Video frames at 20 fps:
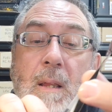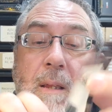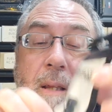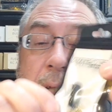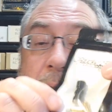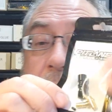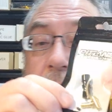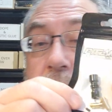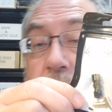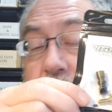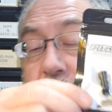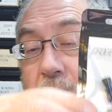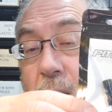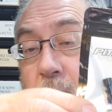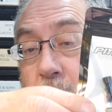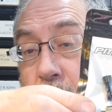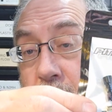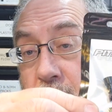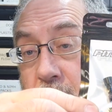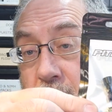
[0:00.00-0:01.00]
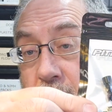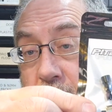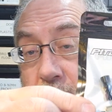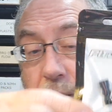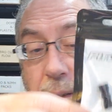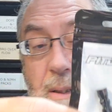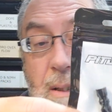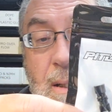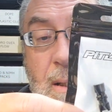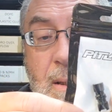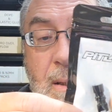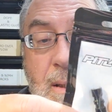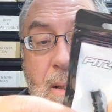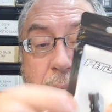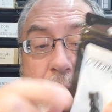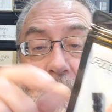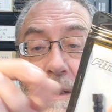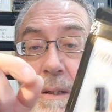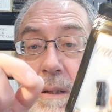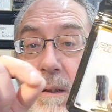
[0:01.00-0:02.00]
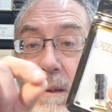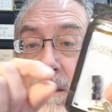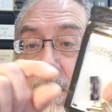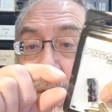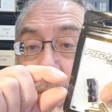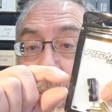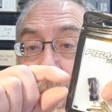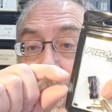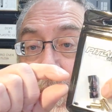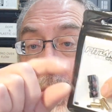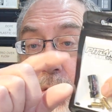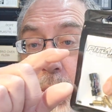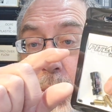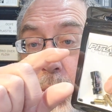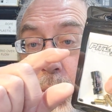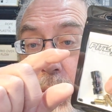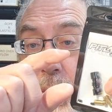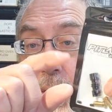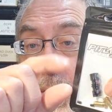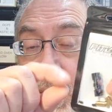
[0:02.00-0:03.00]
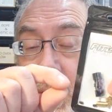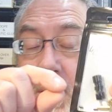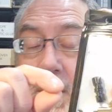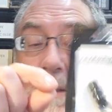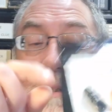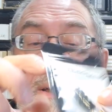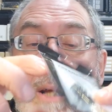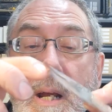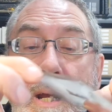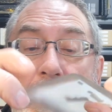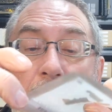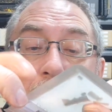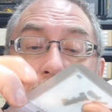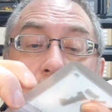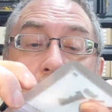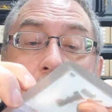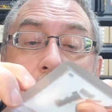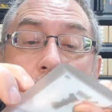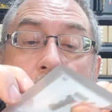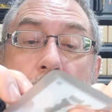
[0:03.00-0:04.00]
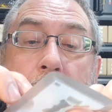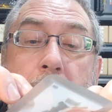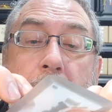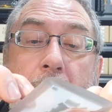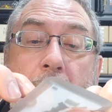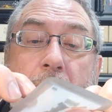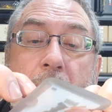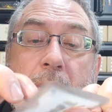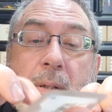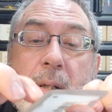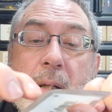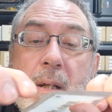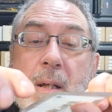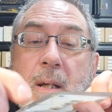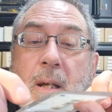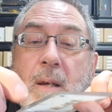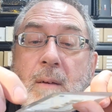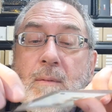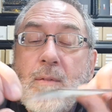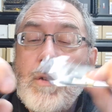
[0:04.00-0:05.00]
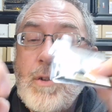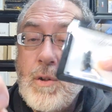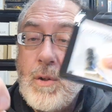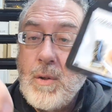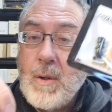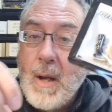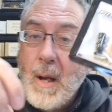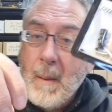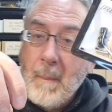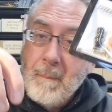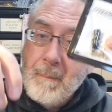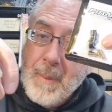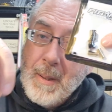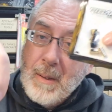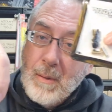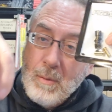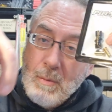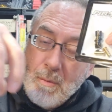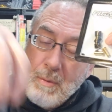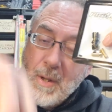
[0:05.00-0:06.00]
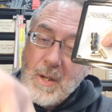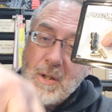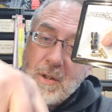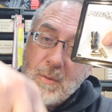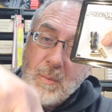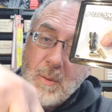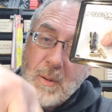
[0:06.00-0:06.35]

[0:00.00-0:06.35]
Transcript: This is the same with these. These are a little bit taller than standard, only because it gives you a better reach